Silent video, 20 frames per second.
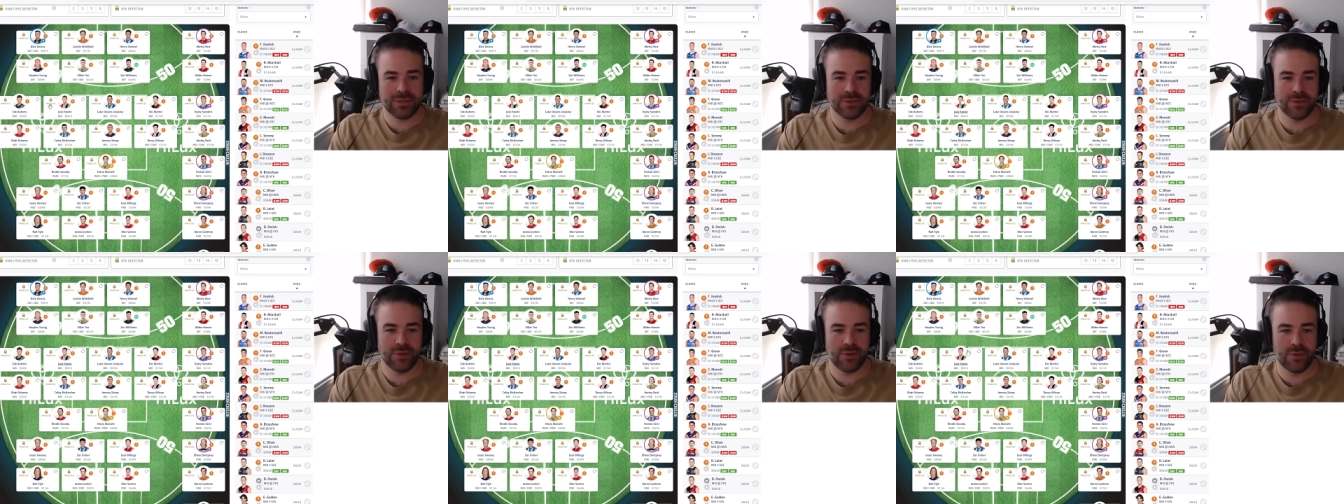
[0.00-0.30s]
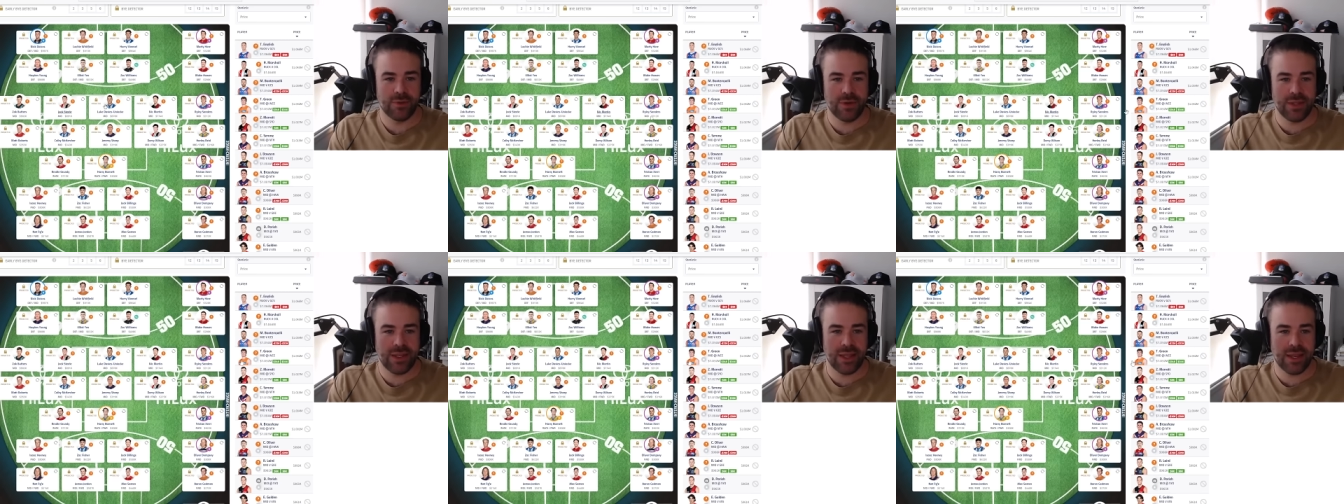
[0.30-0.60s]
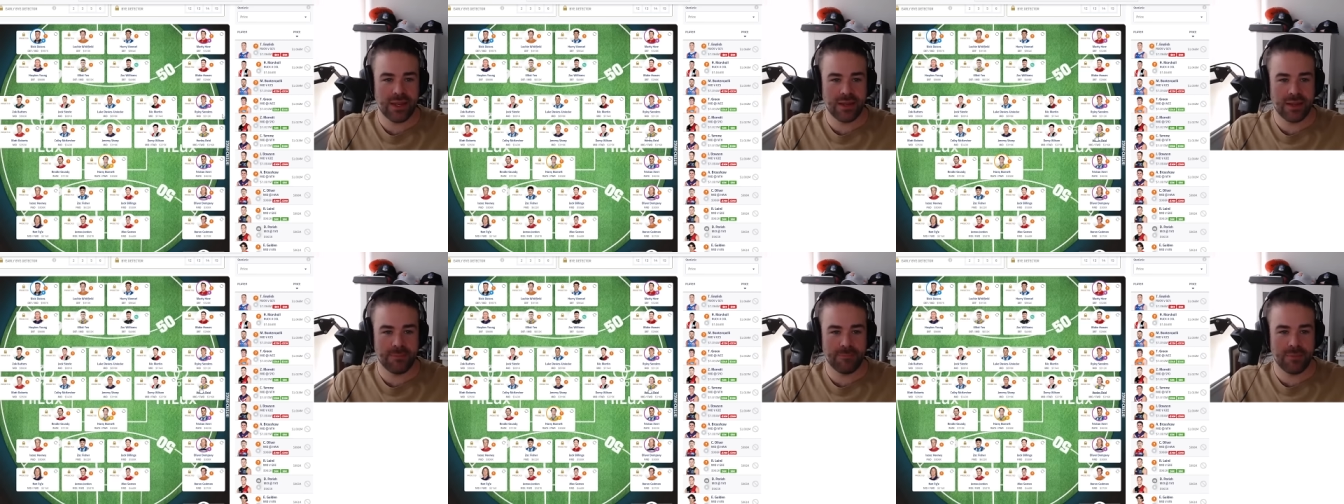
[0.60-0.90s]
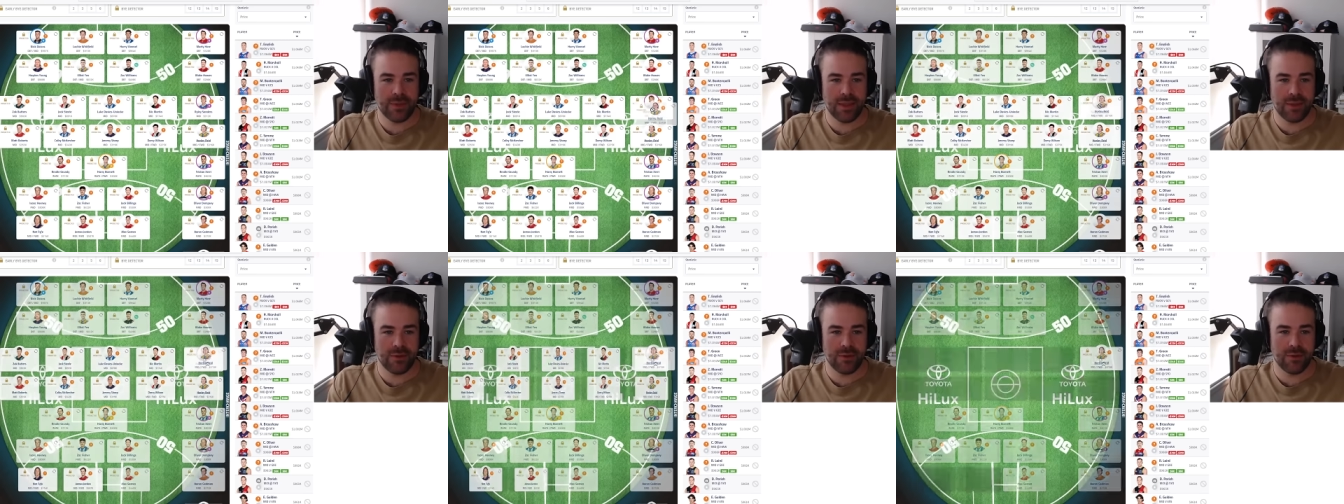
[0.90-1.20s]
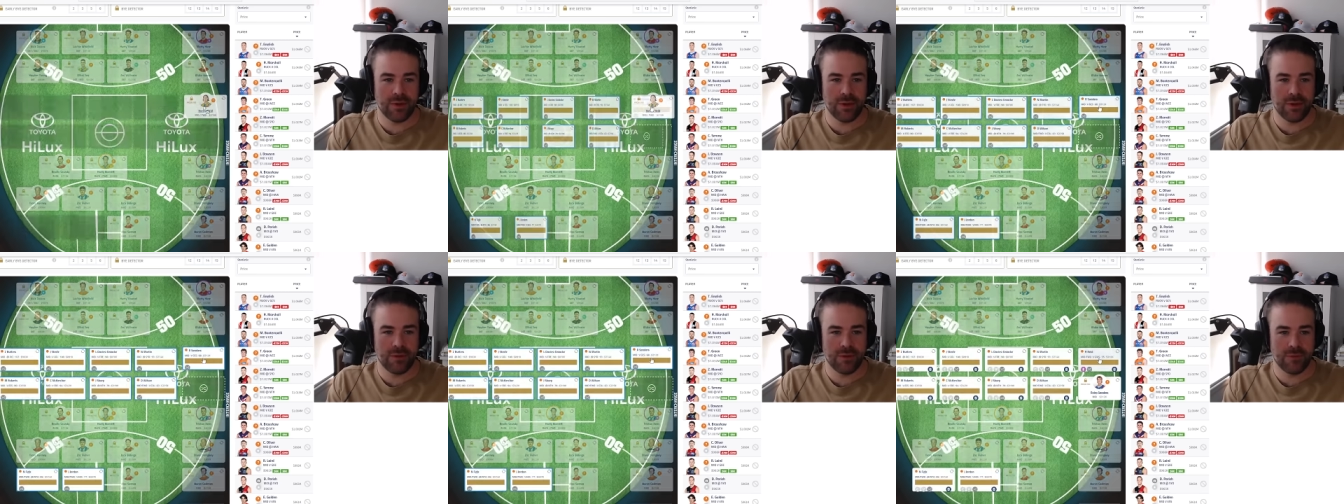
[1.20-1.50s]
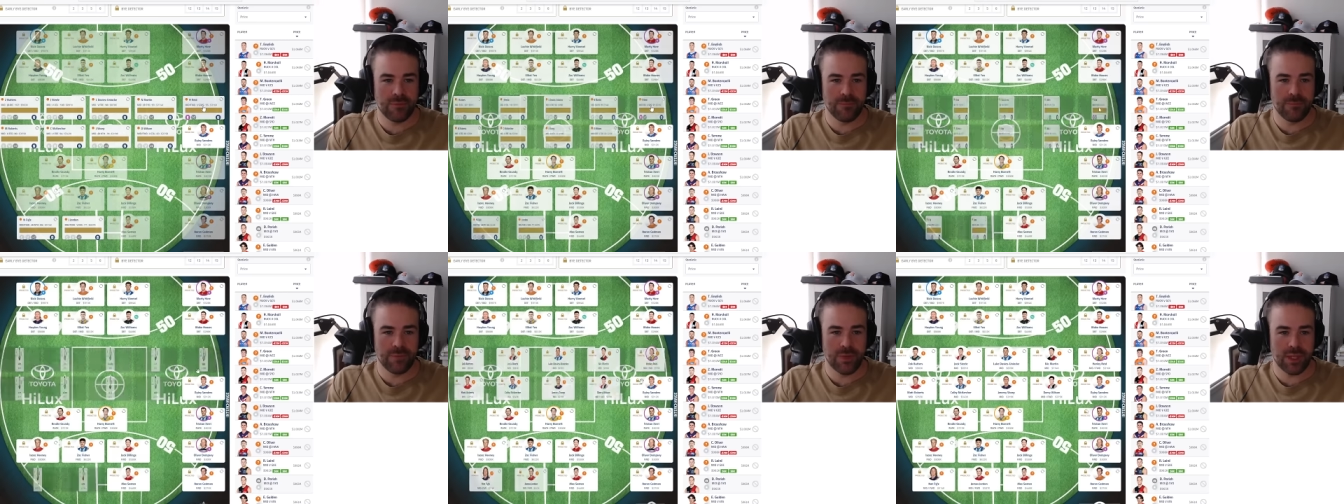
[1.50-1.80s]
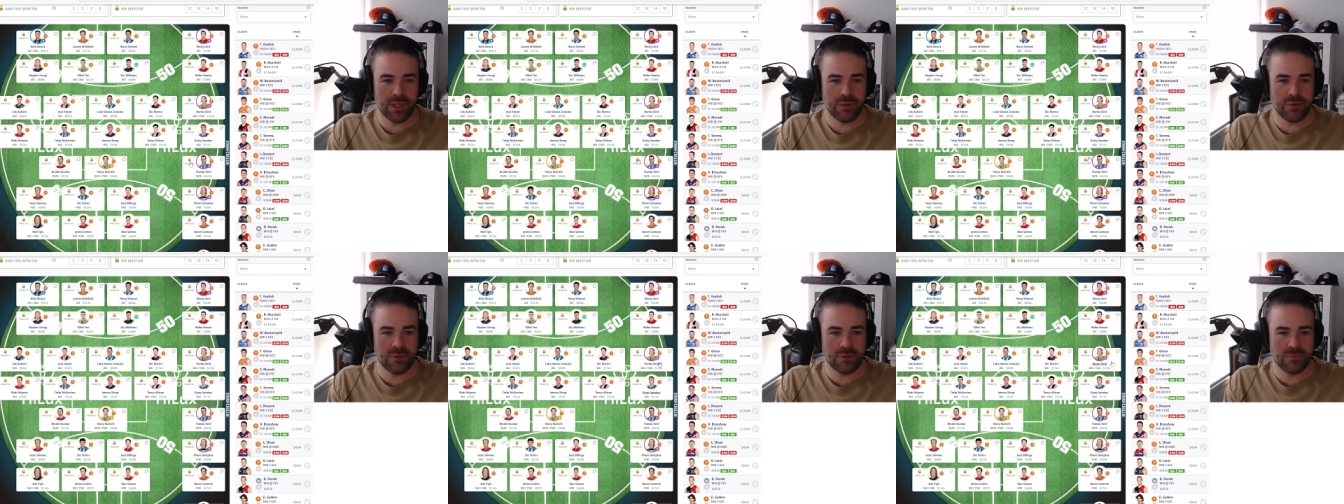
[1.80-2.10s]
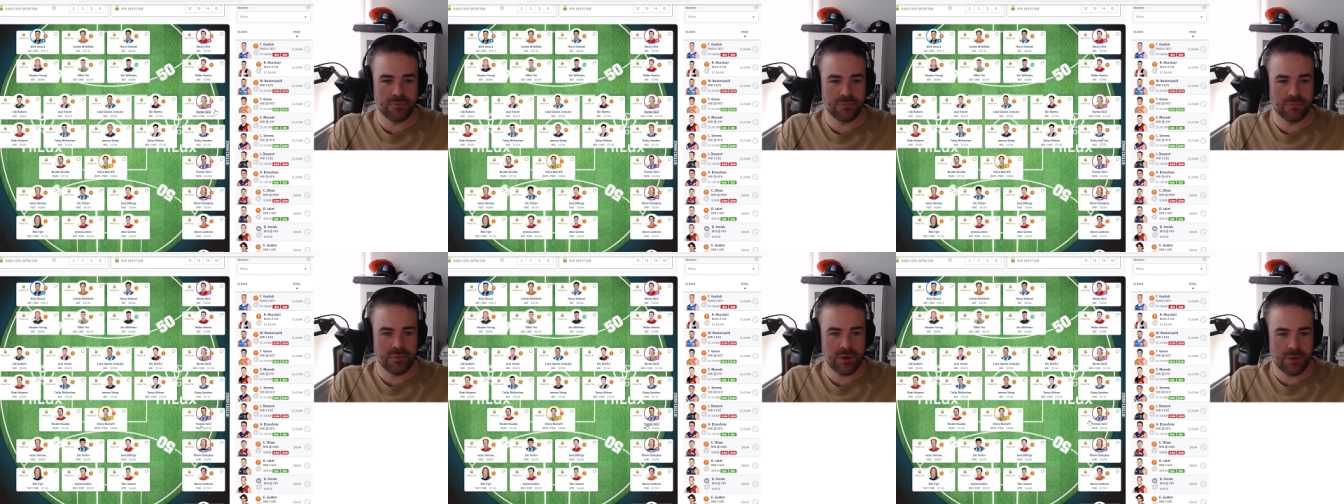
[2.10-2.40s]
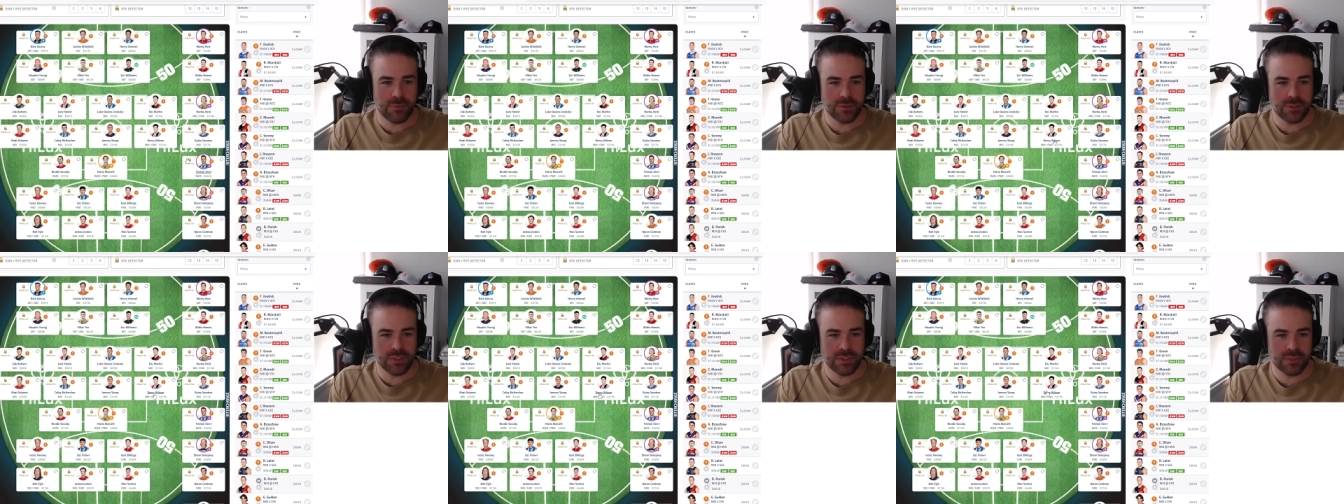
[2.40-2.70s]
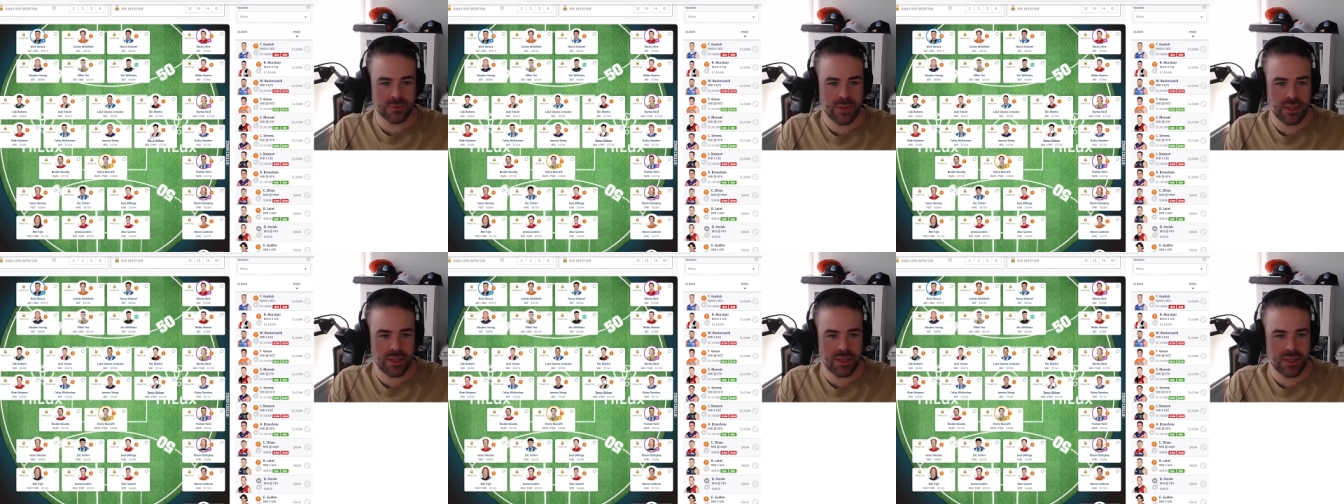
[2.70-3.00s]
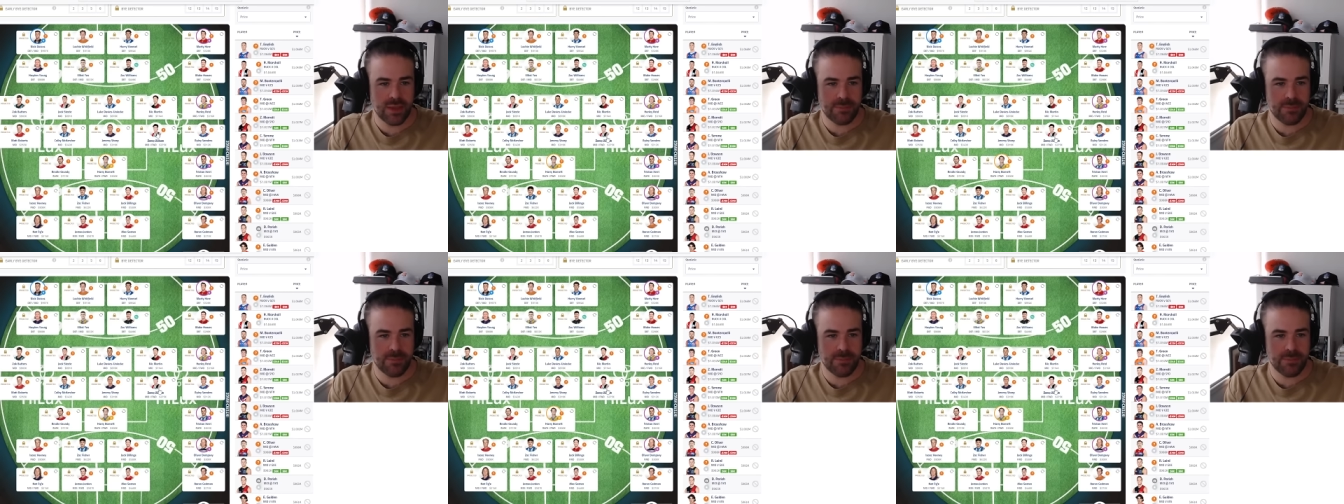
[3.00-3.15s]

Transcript: so could he end up being a, a good option this week? Yeah,